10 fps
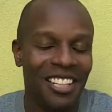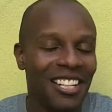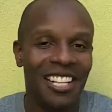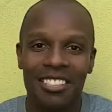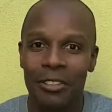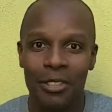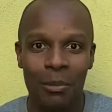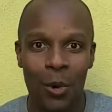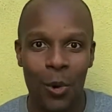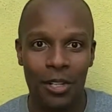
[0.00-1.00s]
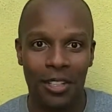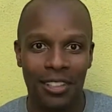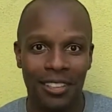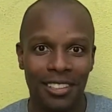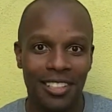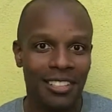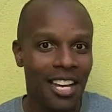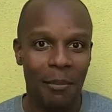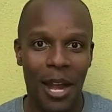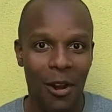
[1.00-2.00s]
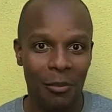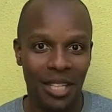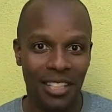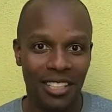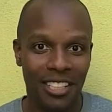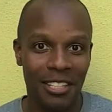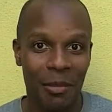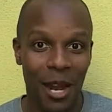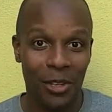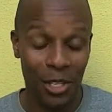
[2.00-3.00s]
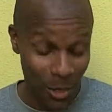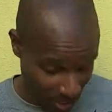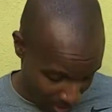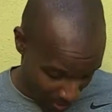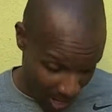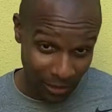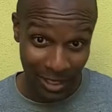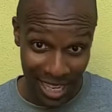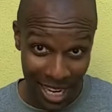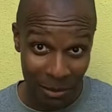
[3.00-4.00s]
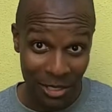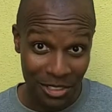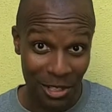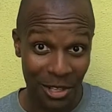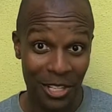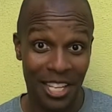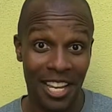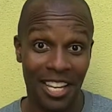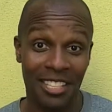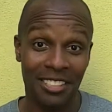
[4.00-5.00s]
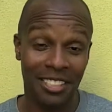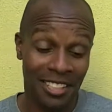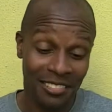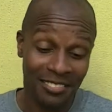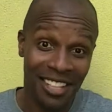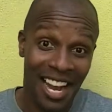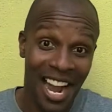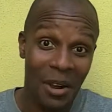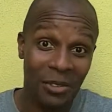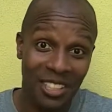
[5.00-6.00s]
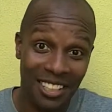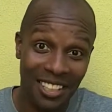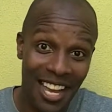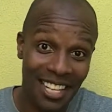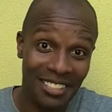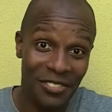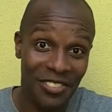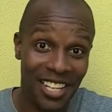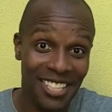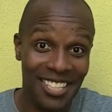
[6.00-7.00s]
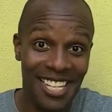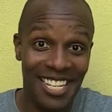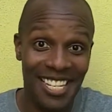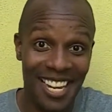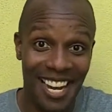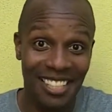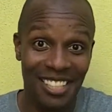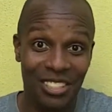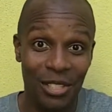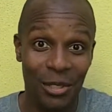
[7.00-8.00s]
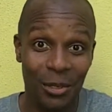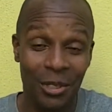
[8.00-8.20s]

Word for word: None of that stuff's important. It's not about me about you. It's about Amherst Hurricanes. I was the class of 1992.